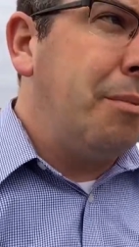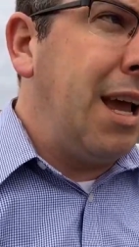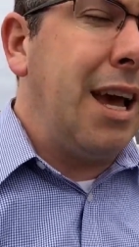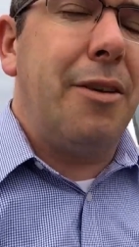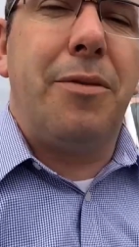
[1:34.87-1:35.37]

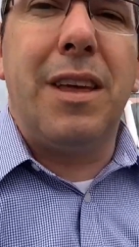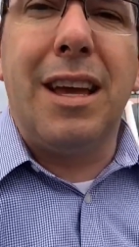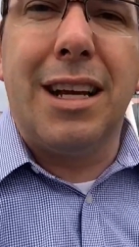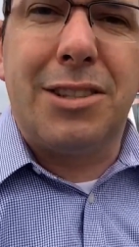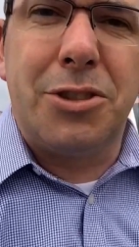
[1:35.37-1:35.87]
may have
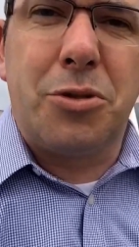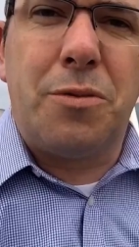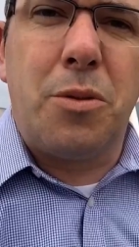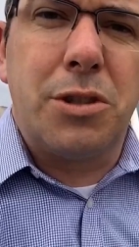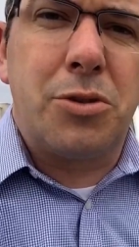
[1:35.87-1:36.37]
the uh,
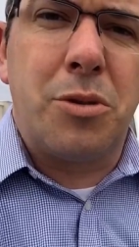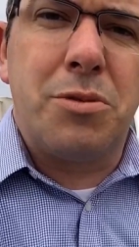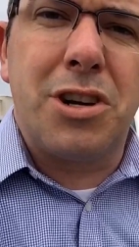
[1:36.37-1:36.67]
Central Ford Storm